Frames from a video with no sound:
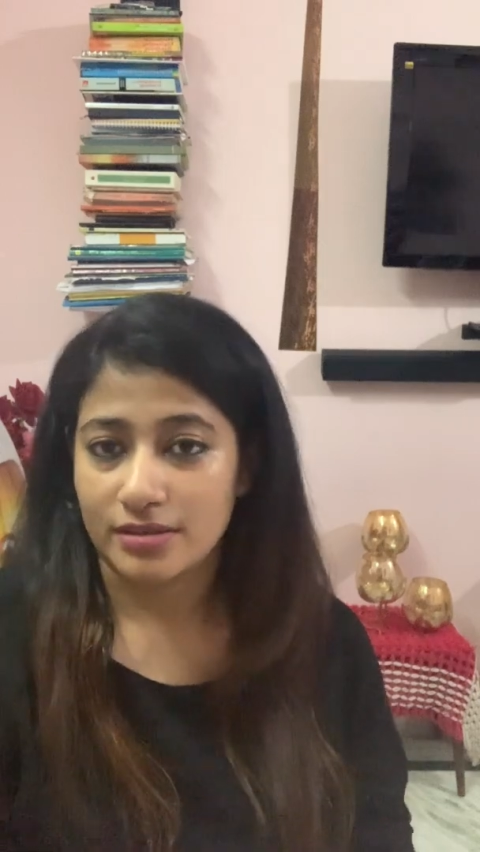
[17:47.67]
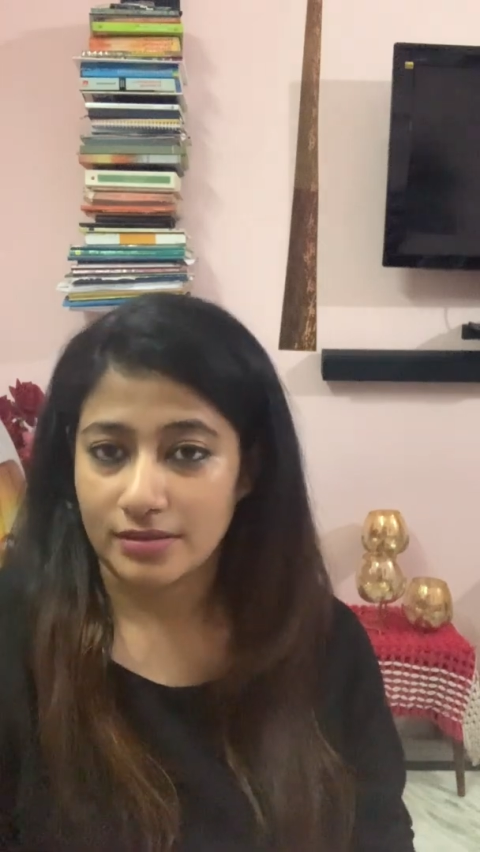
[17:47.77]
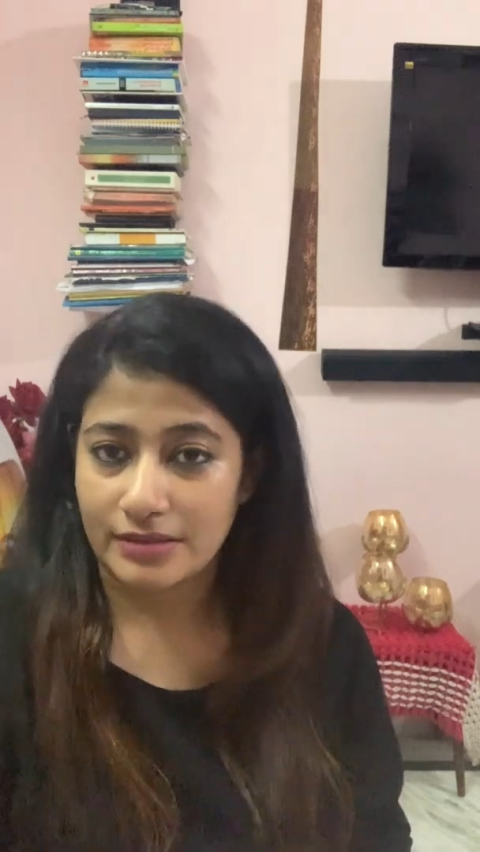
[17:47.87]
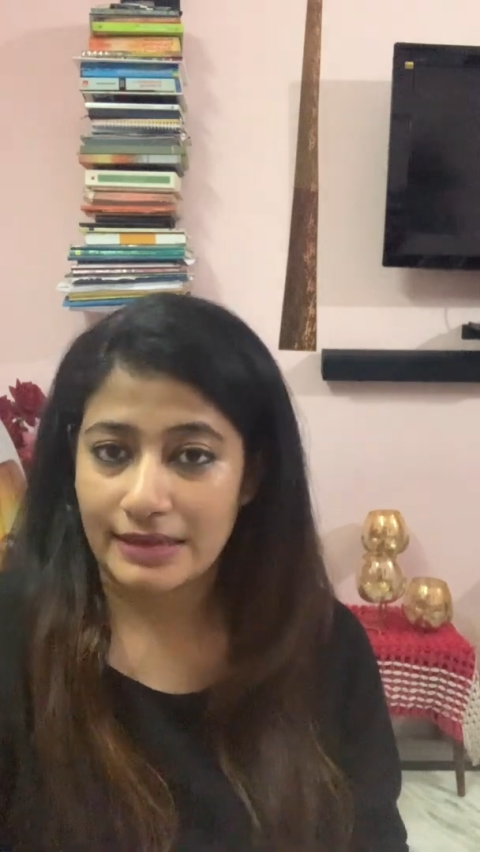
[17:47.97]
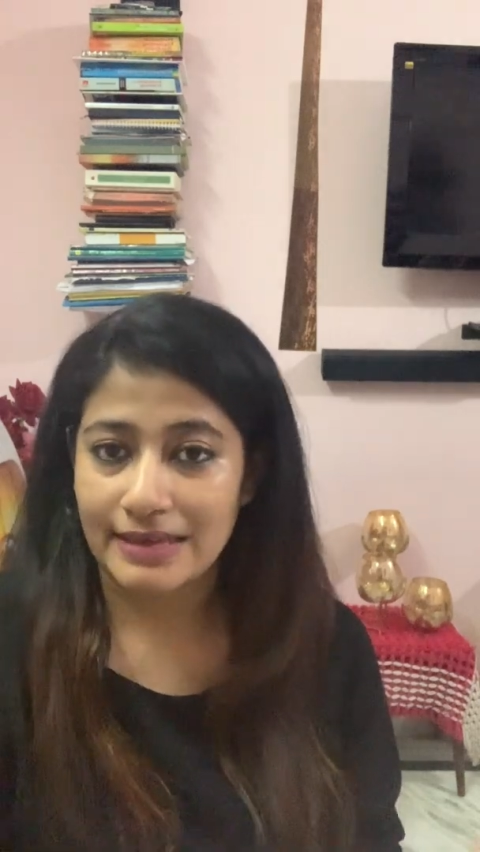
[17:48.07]

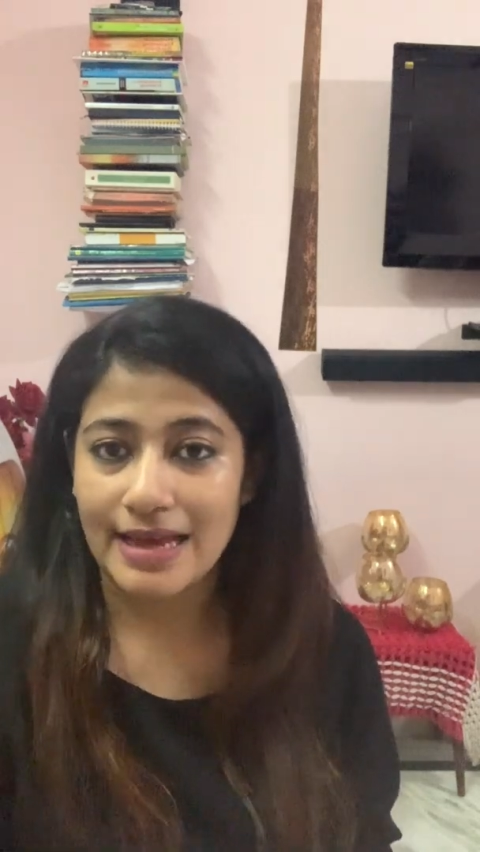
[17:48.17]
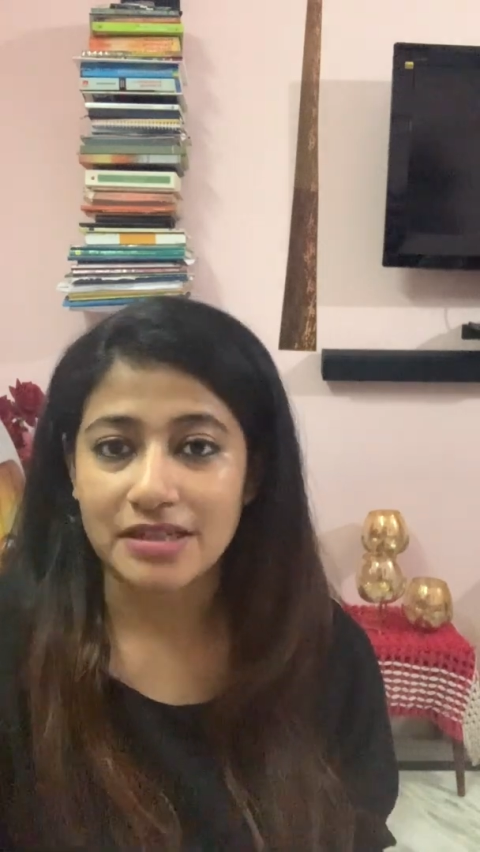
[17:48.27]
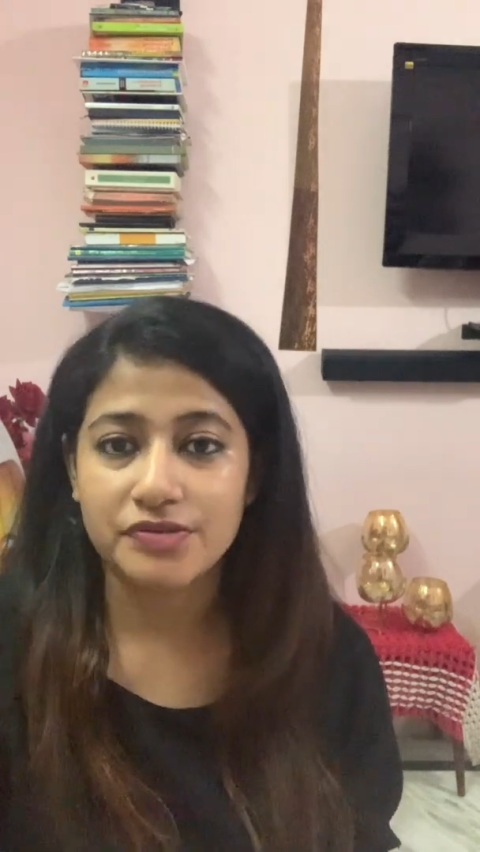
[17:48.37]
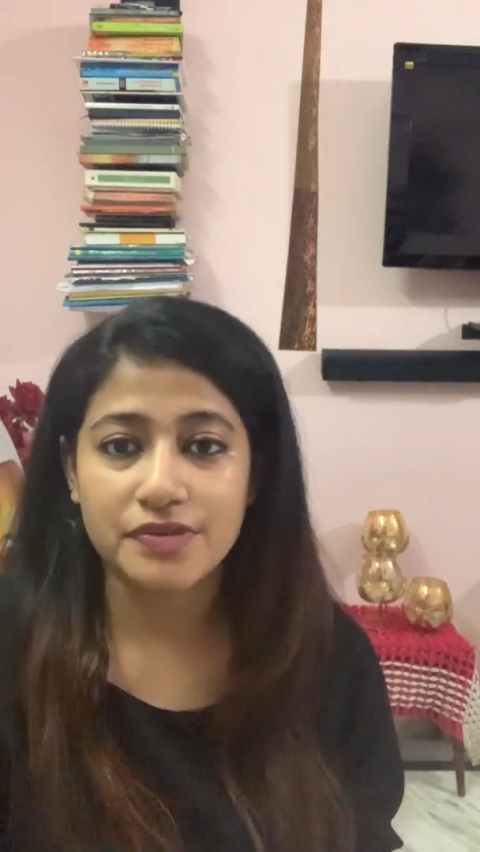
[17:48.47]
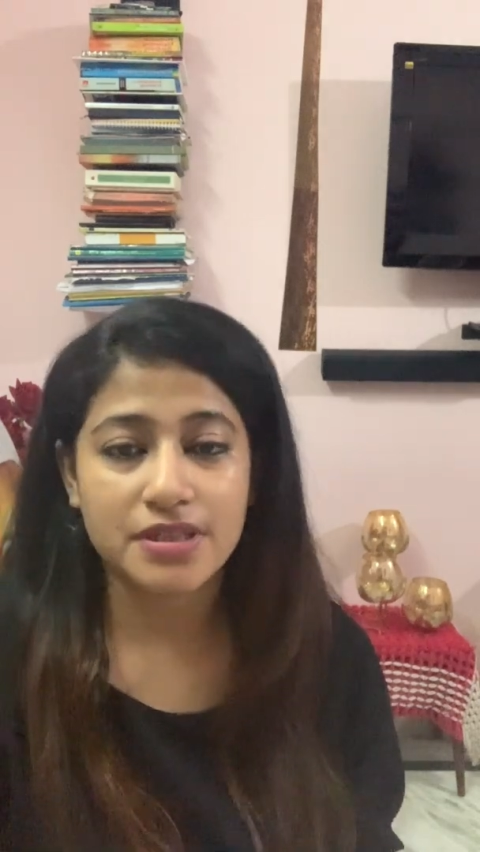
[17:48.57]
their
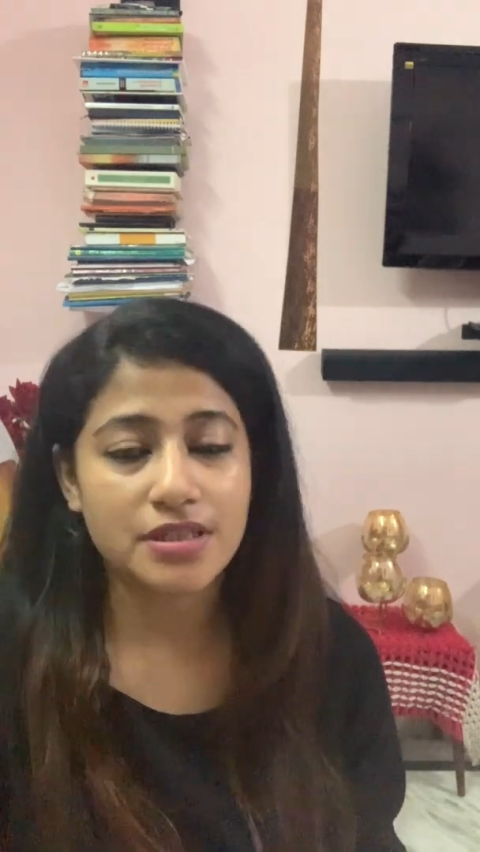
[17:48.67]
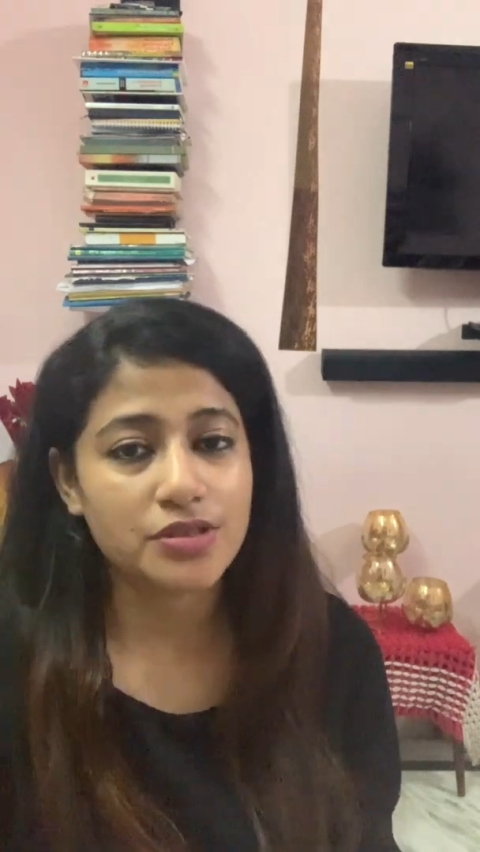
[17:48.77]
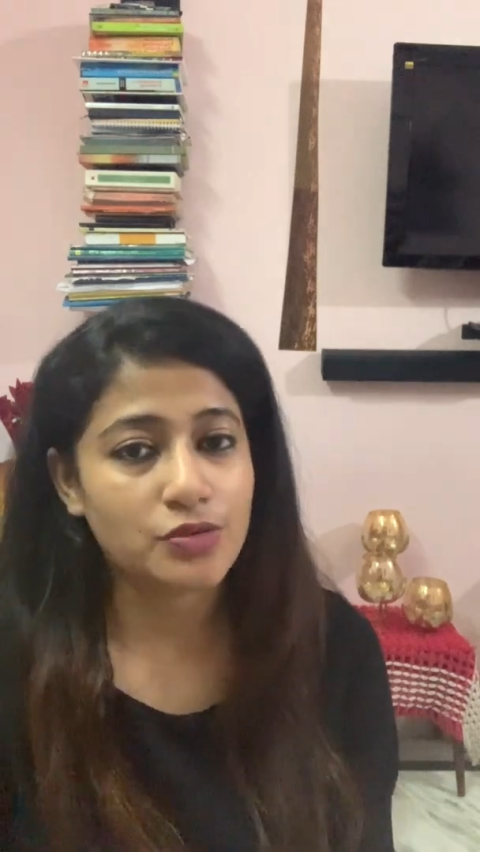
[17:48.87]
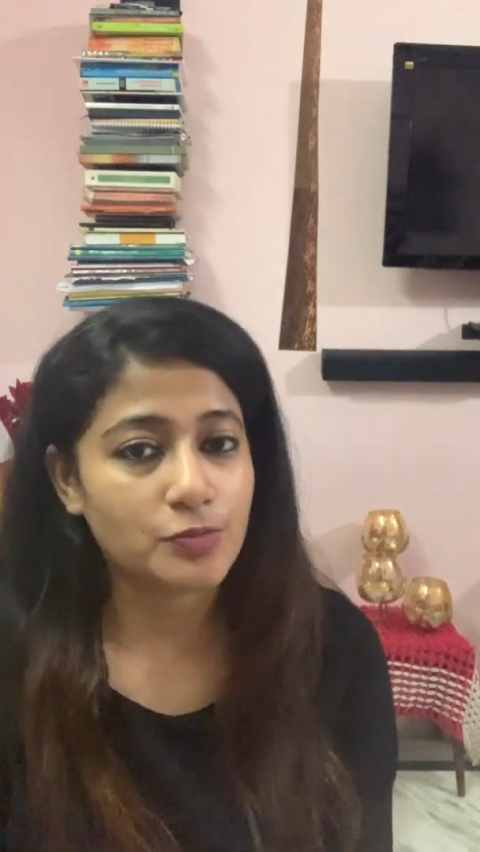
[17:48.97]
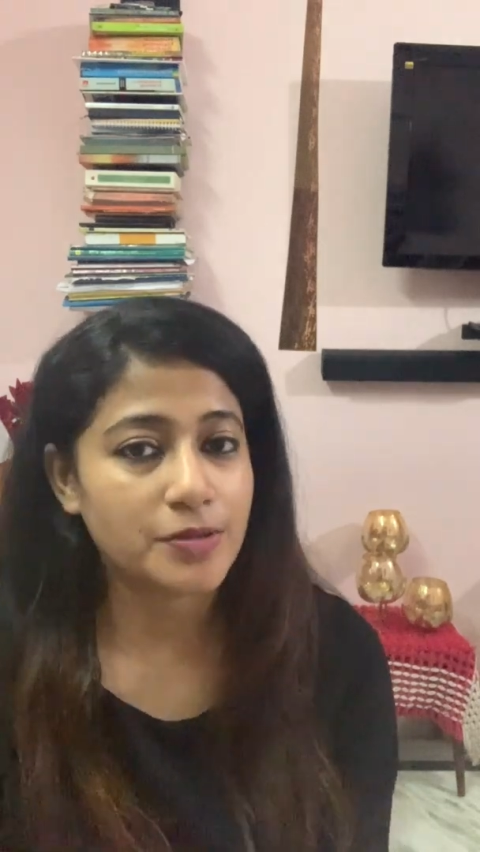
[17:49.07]
activities
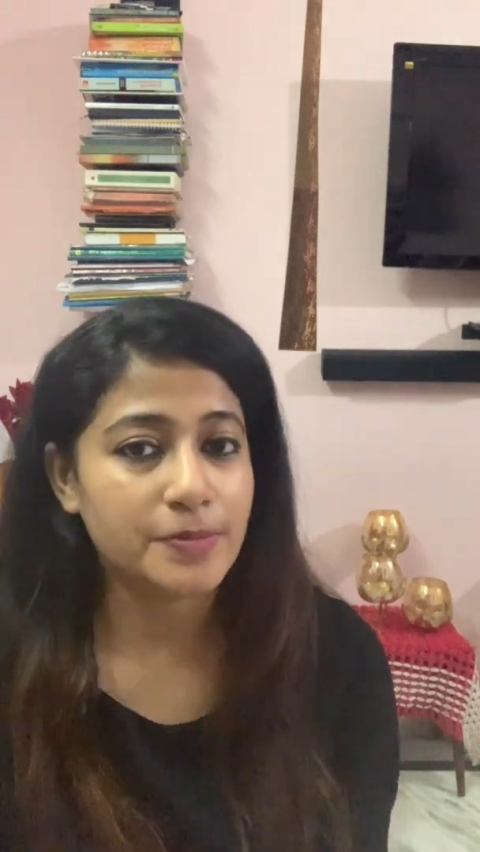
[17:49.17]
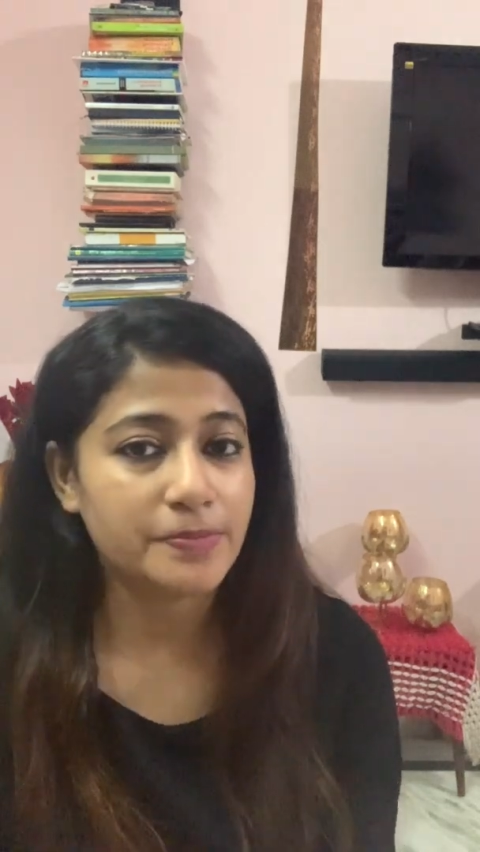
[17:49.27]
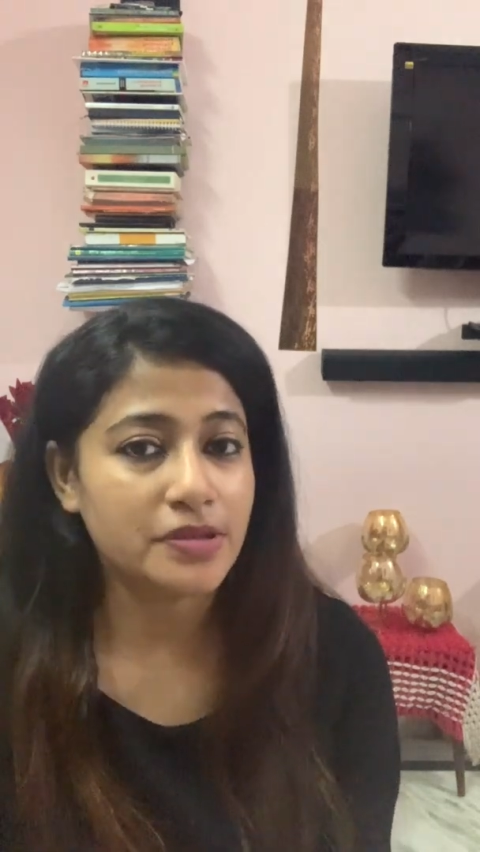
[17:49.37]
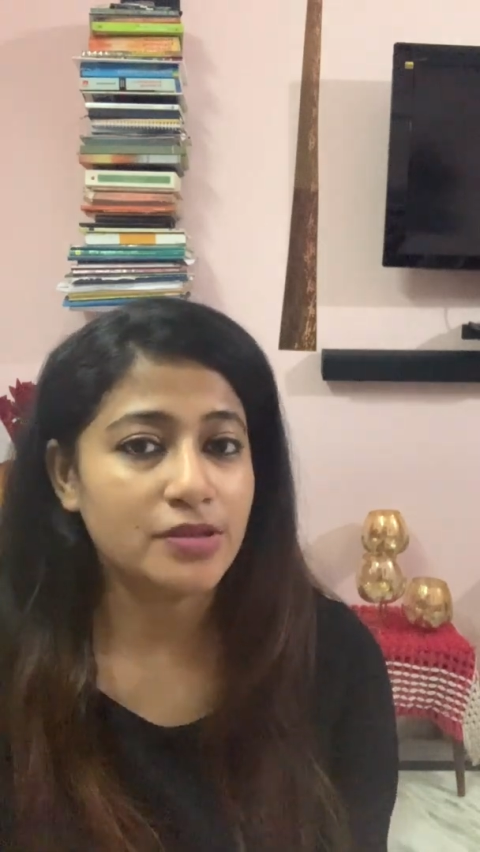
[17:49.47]
to people,